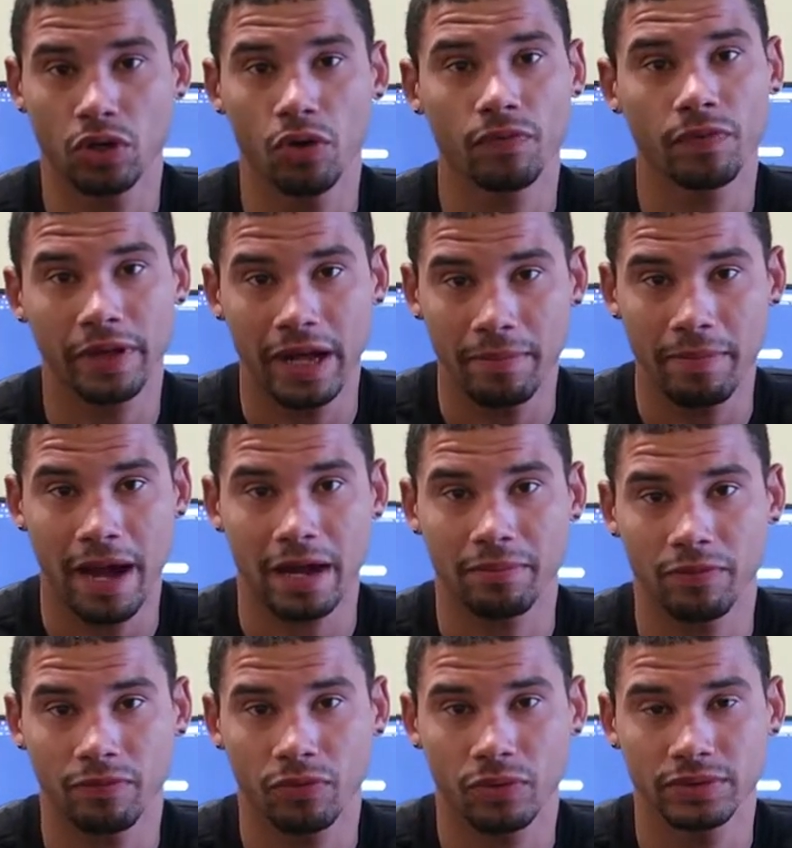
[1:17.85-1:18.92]
Hopefully I'm
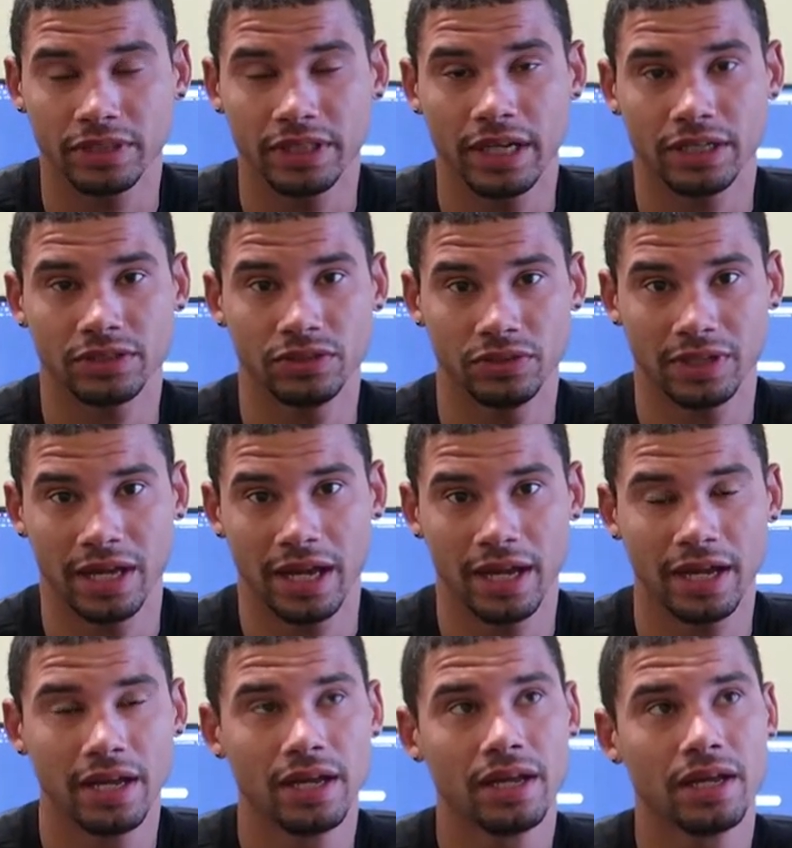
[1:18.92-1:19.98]
back before
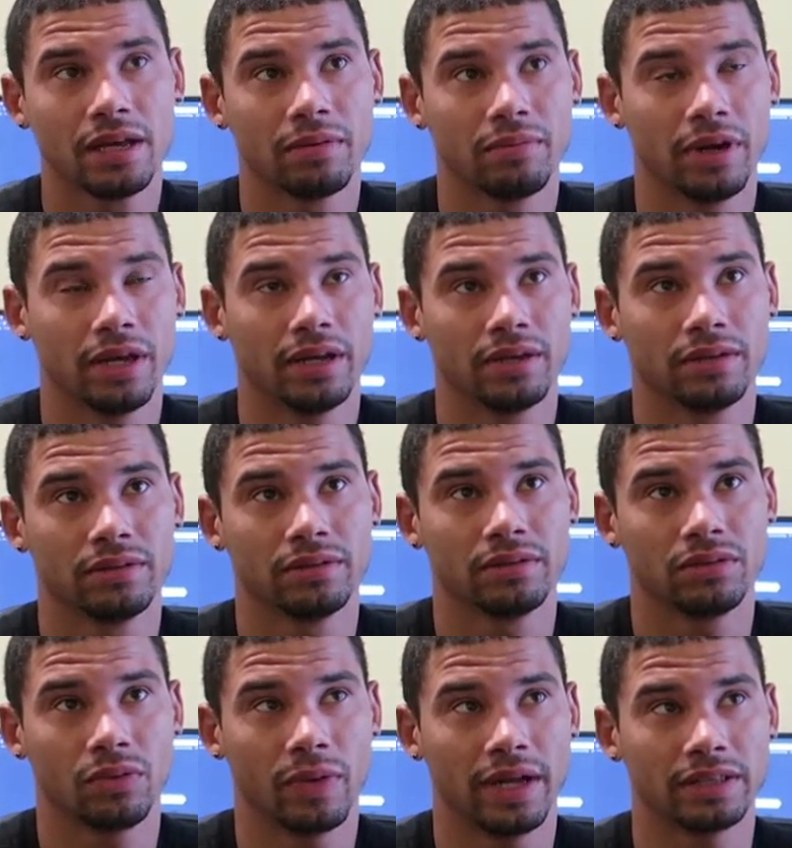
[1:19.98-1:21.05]
TX2K. But
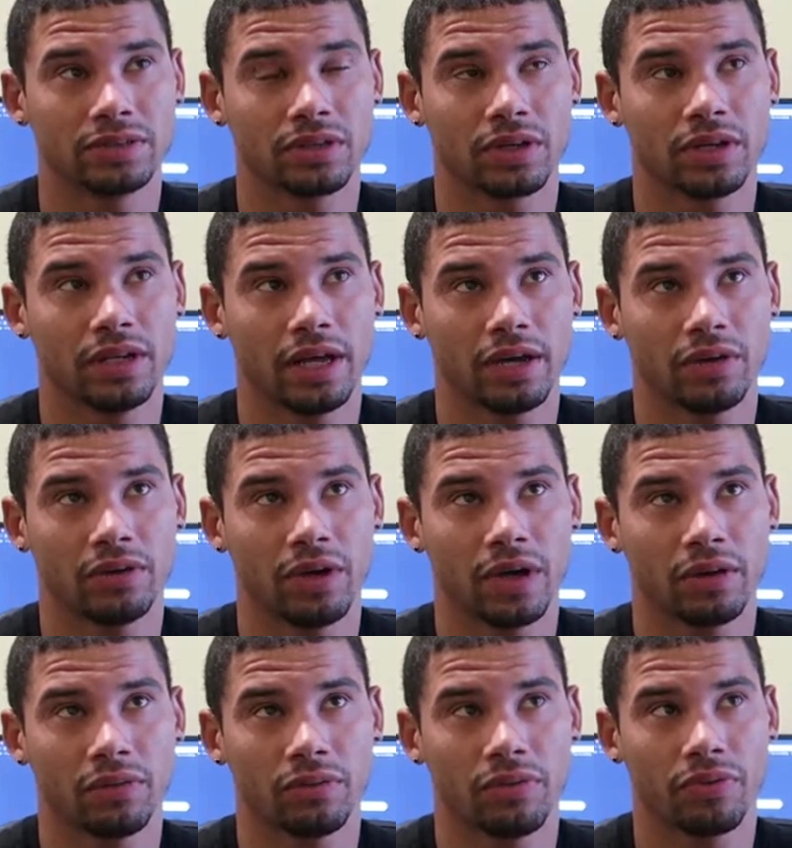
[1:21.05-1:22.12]
the way it's looking,
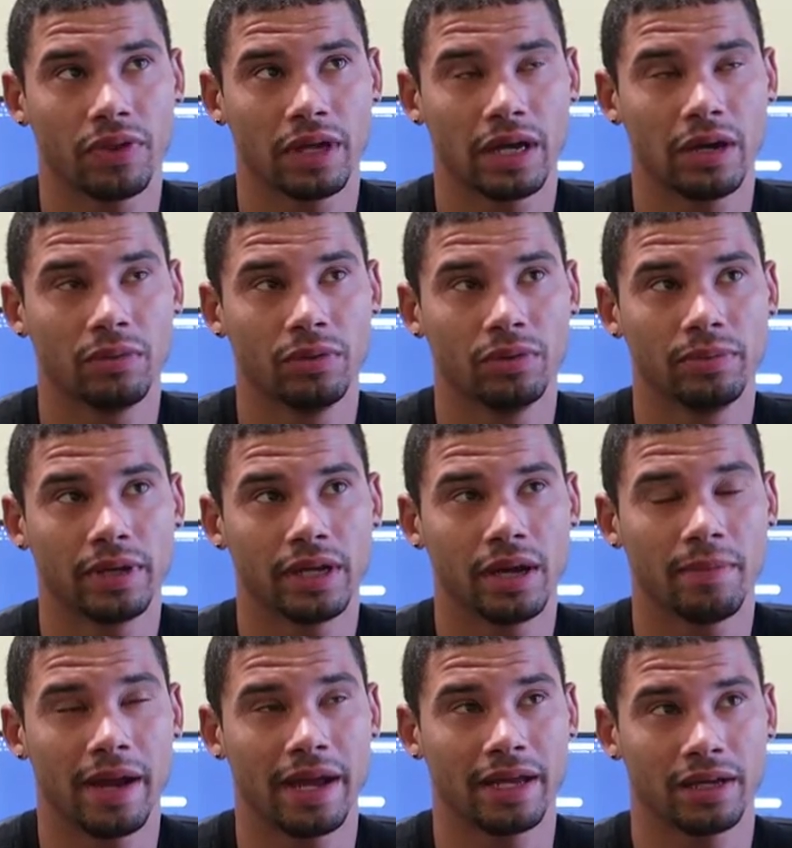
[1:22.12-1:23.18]
I don't think I will be.
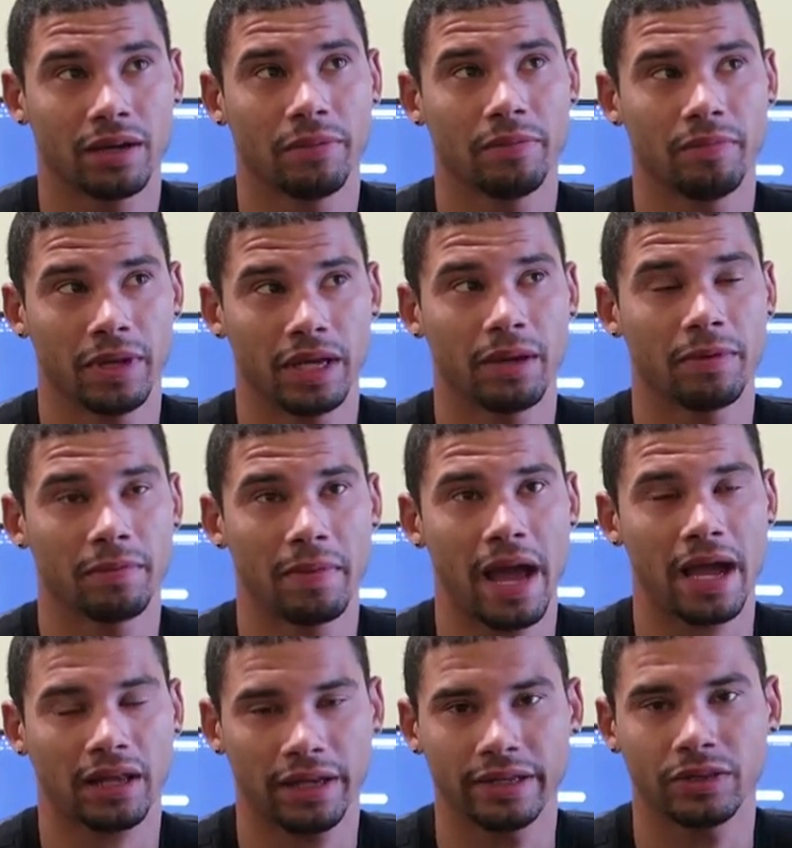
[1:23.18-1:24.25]
I might be coming
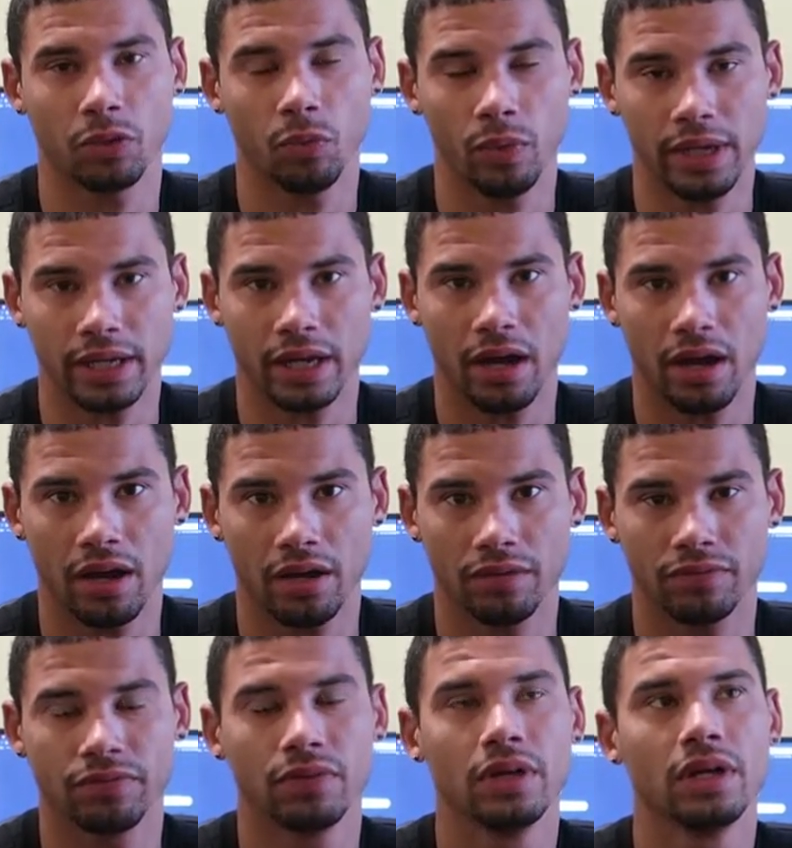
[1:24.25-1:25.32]
back like the week
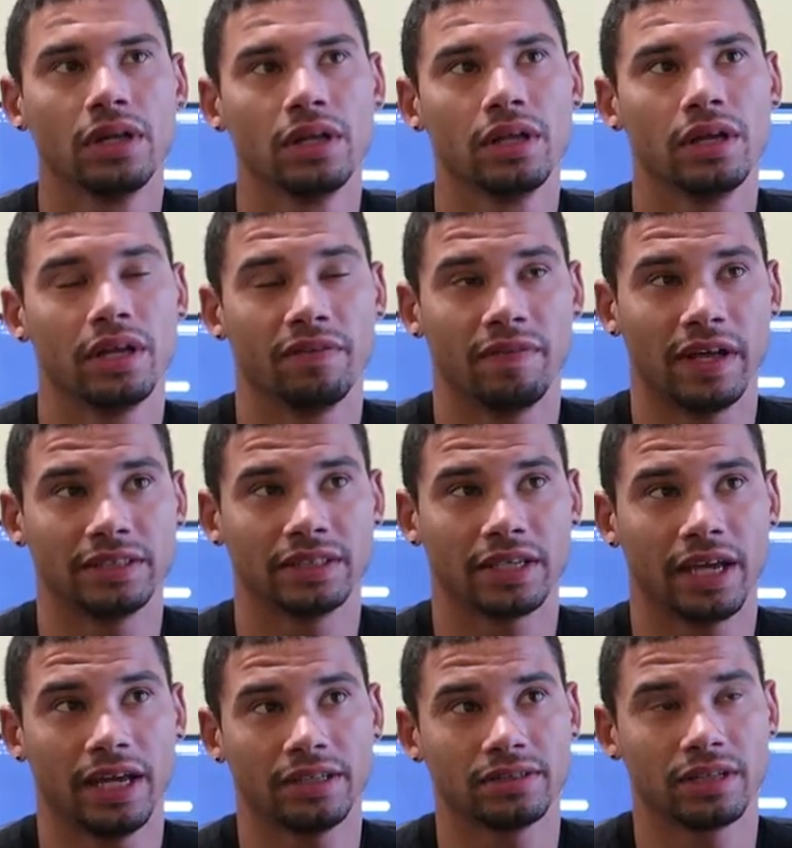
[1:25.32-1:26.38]
of. And if that's the
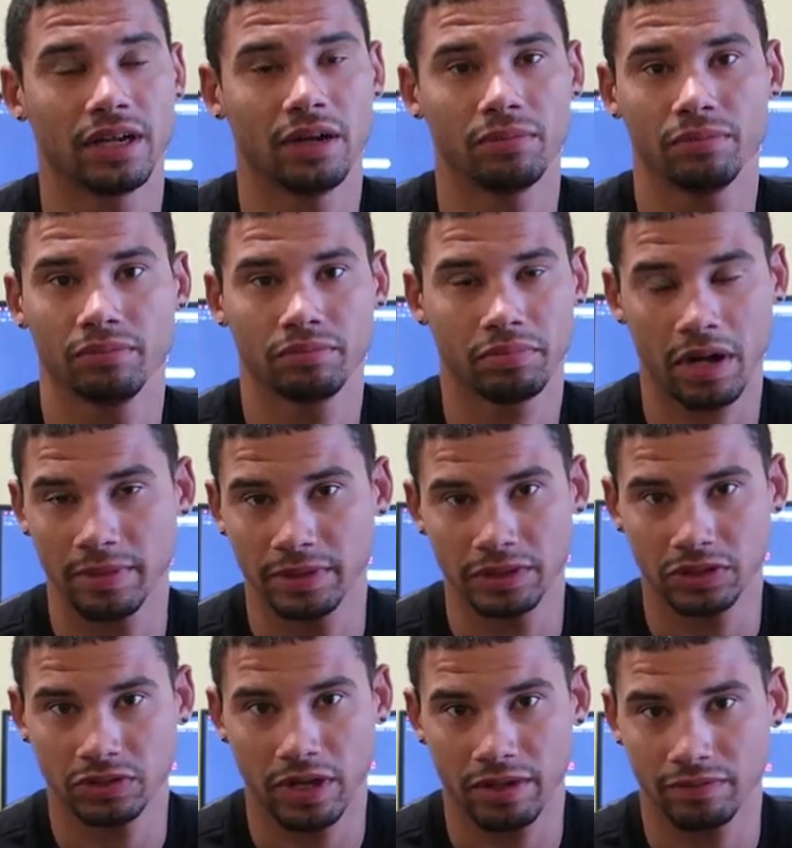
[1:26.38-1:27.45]
case, then I'll probably
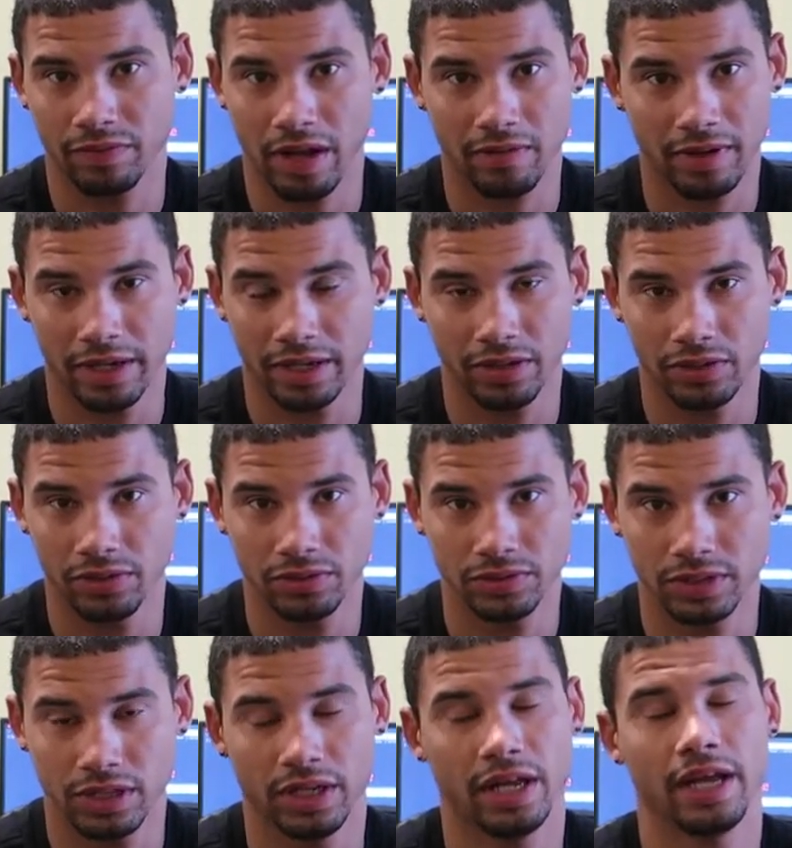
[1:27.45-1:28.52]
just try and fly right into
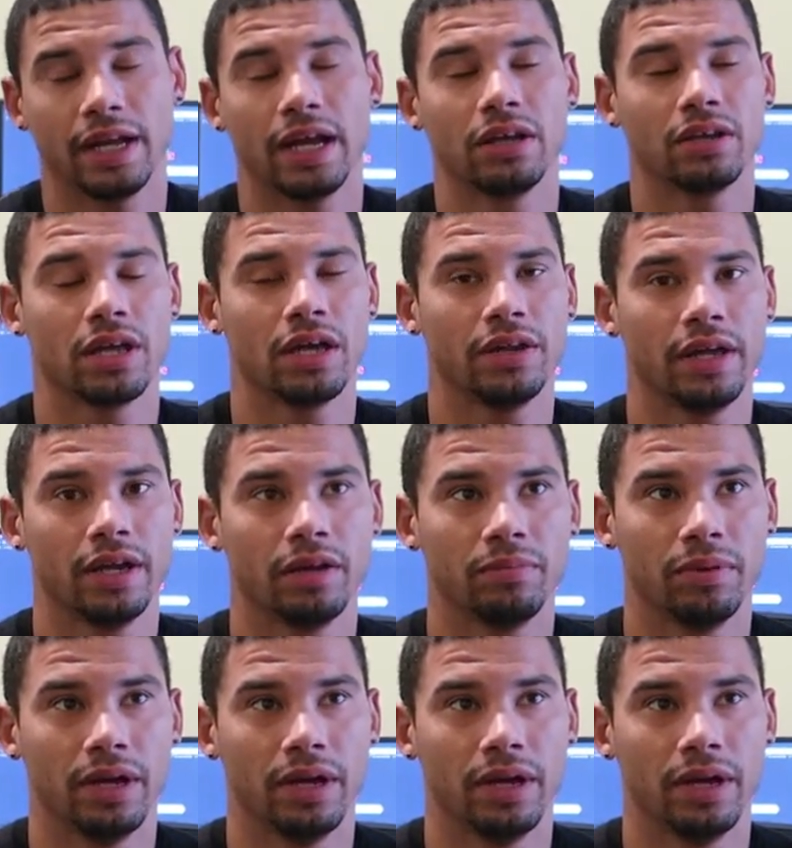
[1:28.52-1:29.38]
Houston and hang out down there.